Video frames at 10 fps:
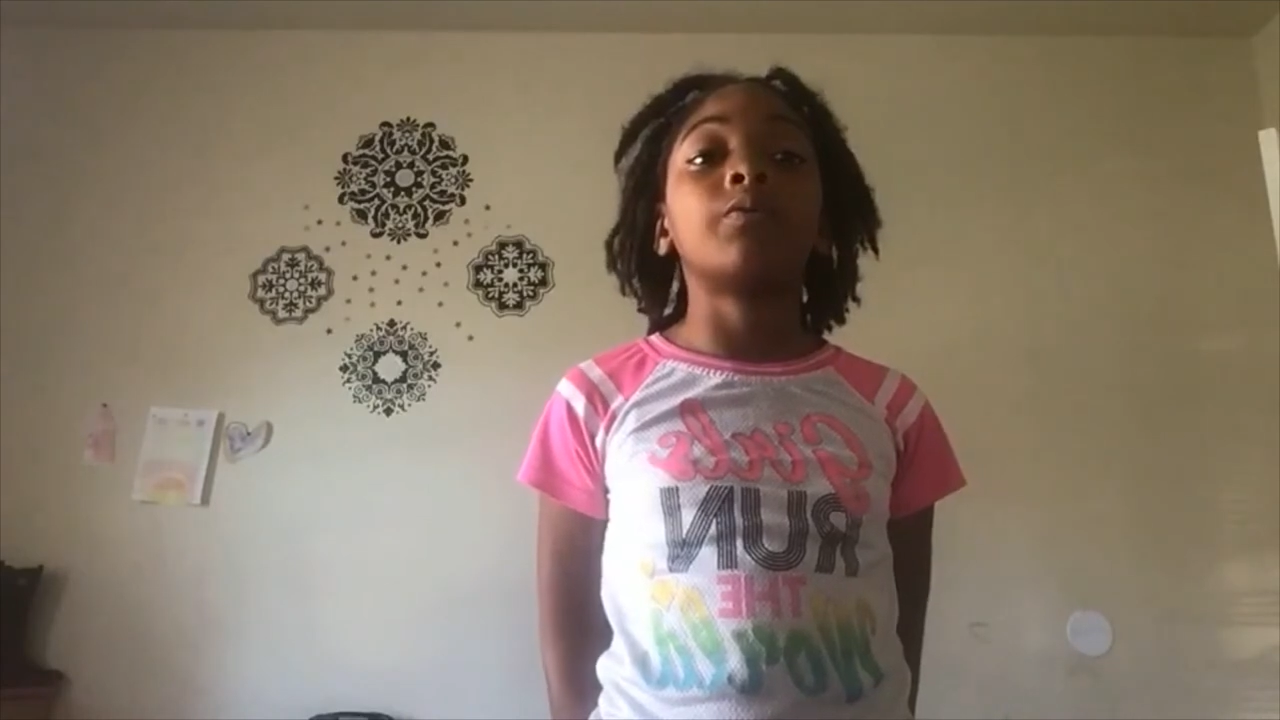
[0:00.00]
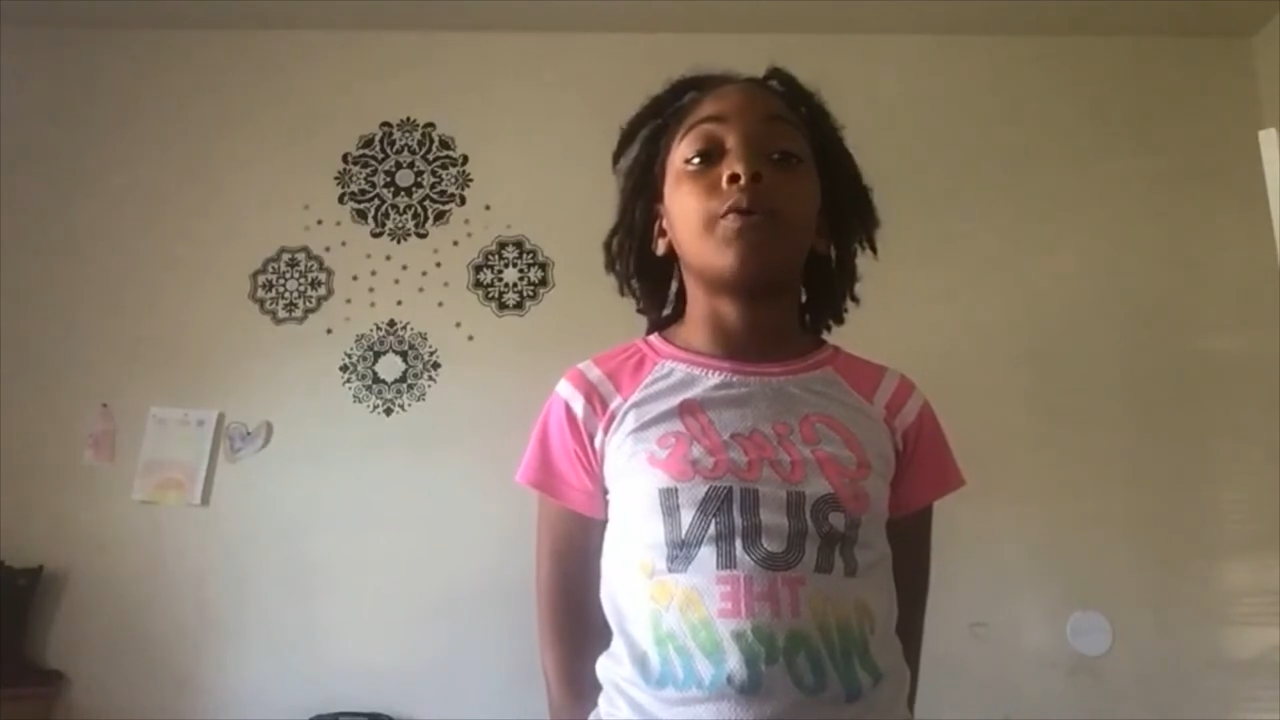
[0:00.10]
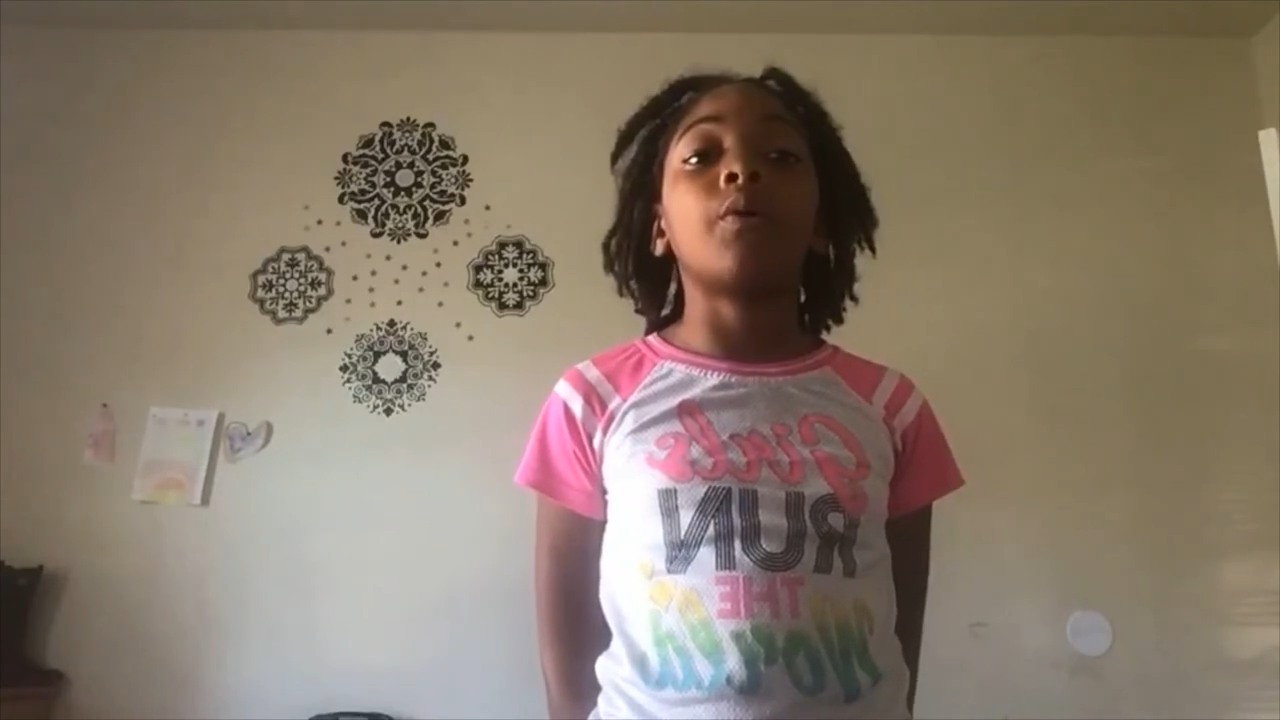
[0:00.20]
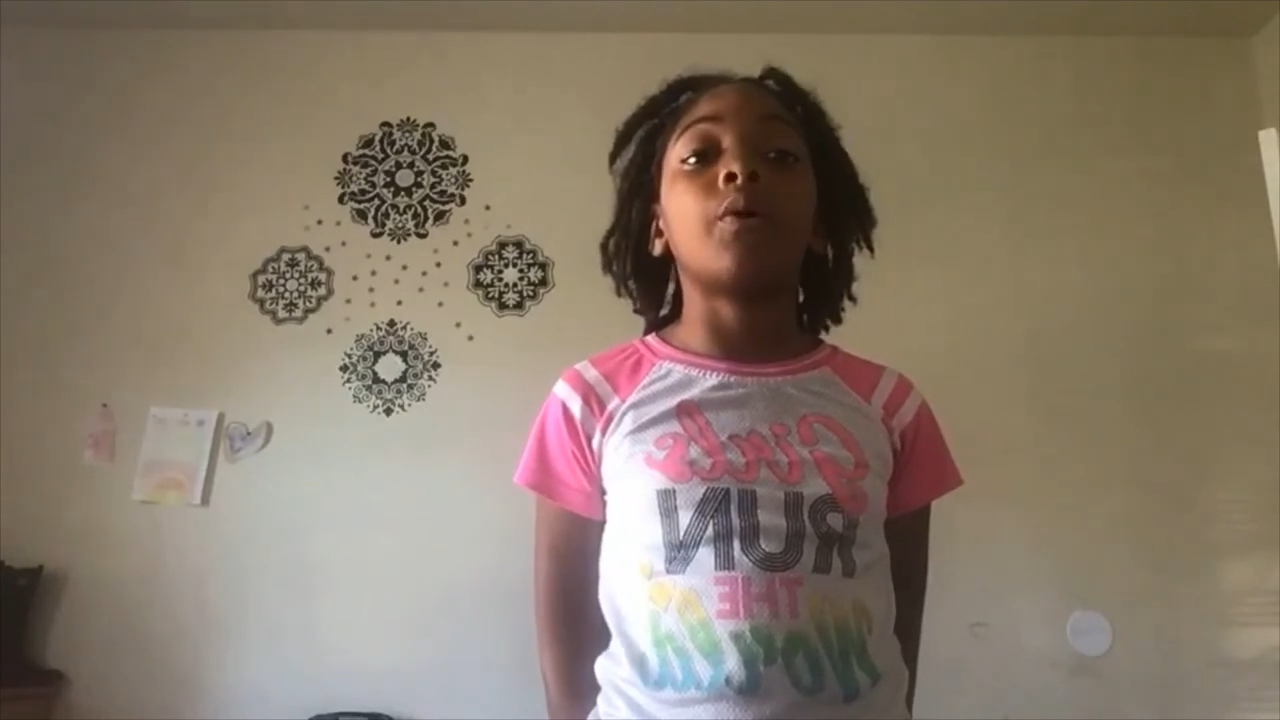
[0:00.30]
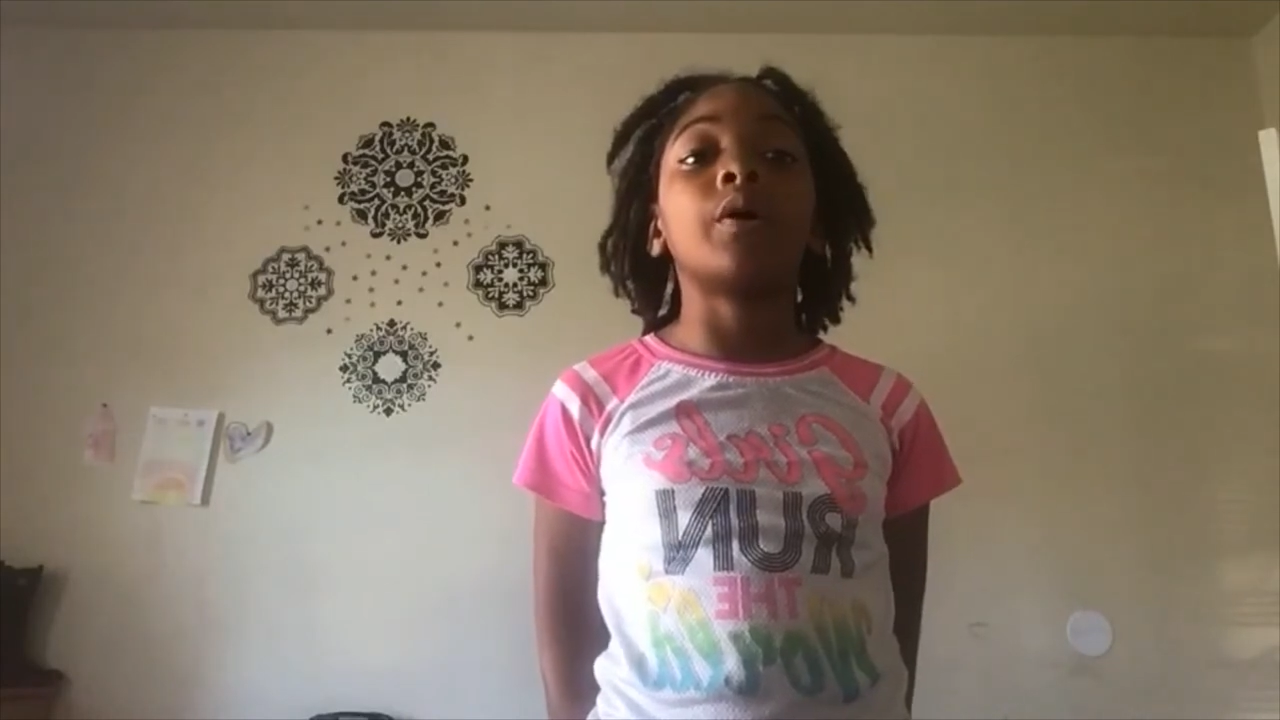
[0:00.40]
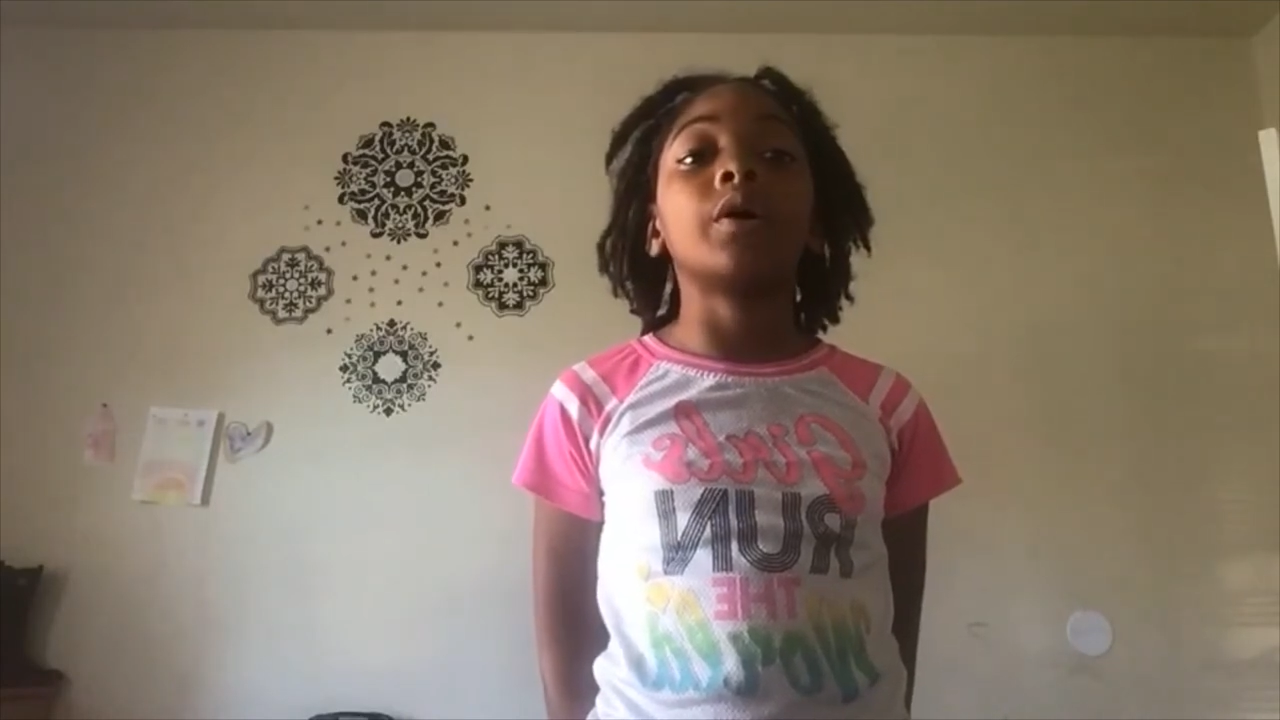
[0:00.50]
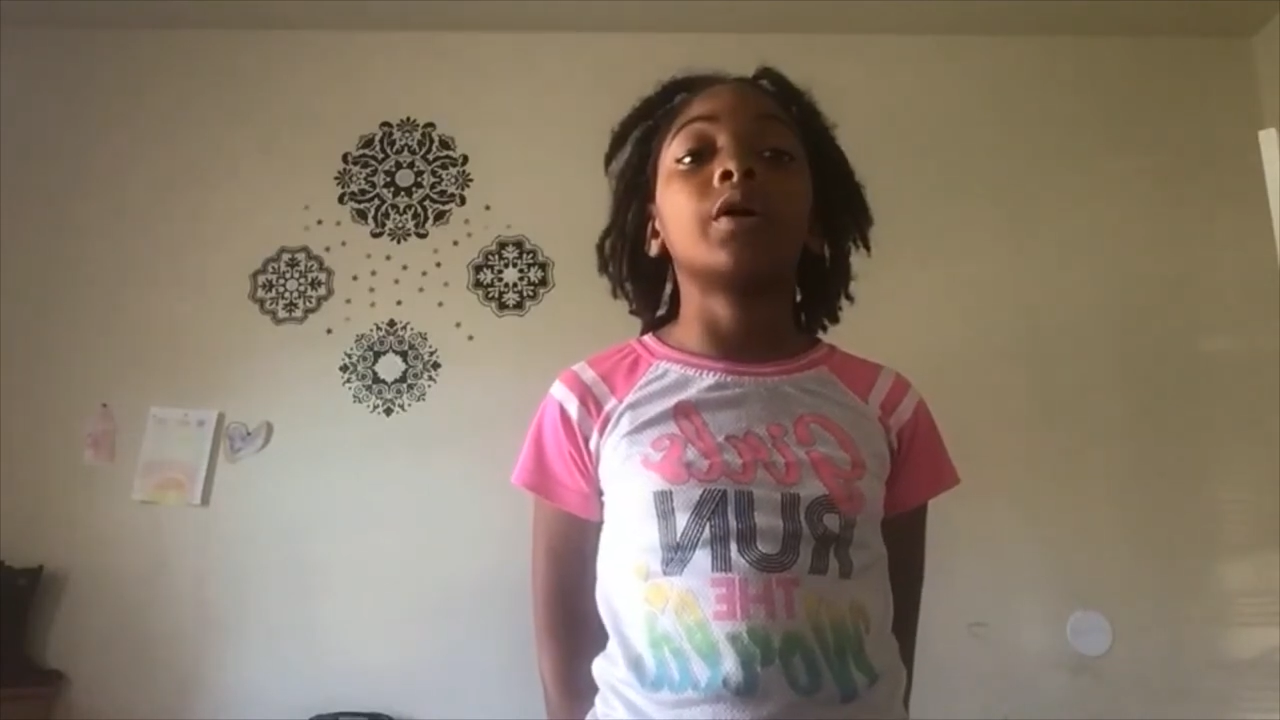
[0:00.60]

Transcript: for